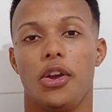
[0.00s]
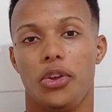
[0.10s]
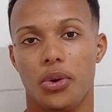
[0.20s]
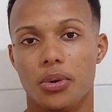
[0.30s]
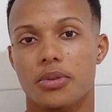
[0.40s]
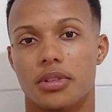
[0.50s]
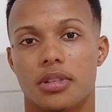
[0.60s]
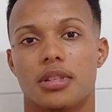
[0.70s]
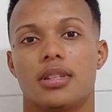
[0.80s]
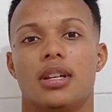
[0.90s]

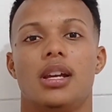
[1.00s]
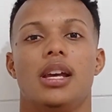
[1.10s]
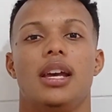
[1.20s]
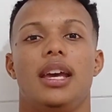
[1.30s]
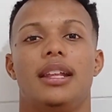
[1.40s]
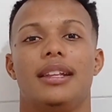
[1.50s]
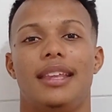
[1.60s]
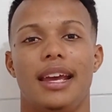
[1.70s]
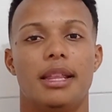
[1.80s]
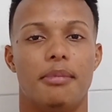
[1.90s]
use in a
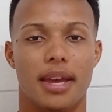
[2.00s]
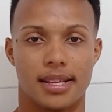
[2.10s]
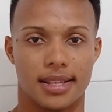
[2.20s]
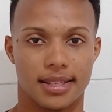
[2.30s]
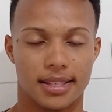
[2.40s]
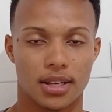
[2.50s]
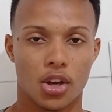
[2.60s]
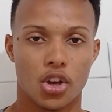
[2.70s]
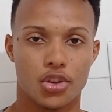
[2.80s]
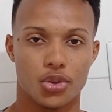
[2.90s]
daily basis.
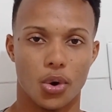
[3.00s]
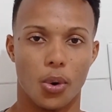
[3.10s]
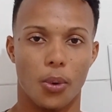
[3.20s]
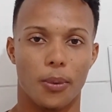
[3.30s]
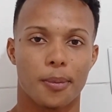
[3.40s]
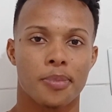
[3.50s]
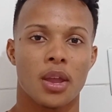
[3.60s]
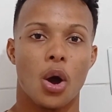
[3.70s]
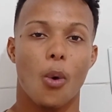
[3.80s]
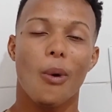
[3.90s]
So
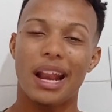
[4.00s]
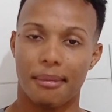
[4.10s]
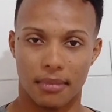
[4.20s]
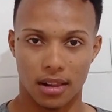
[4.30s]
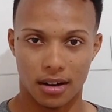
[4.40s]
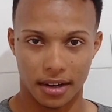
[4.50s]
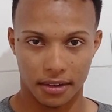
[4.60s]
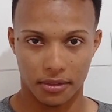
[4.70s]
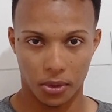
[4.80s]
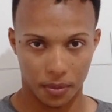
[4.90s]
when I'm learning
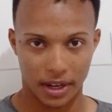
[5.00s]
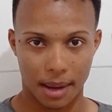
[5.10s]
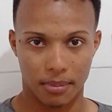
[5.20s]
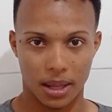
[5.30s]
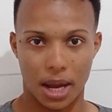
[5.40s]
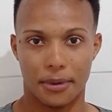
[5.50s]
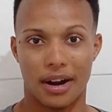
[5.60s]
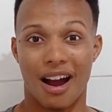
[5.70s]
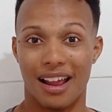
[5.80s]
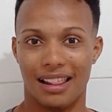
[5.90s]
new vocabulary,
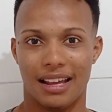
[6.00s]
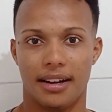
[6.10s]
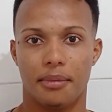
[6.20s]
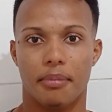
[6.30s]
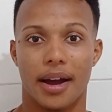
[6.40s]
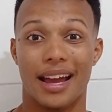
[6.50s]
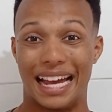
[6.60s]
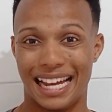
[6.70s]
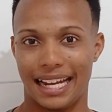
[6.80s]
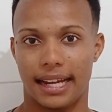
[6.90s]
I learn by
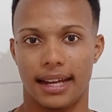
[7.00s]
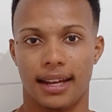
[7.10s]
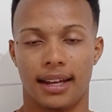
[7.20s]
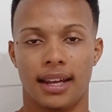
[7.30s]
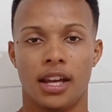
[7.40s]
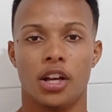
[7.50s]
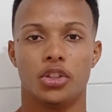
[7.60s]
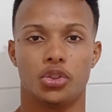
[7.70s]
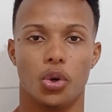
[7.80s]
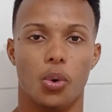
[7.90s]
Anki.
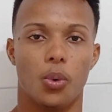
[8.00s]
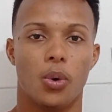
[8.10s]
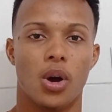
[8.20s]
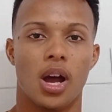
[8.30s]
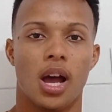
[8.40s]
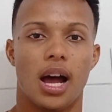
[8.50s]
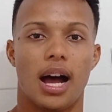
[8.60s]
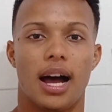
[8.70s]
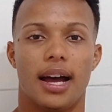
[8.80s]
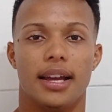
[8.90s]
So
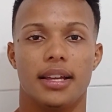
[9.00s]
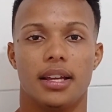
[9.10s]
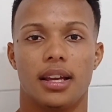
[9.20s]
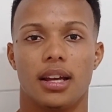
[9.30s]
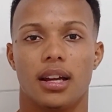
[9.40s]
I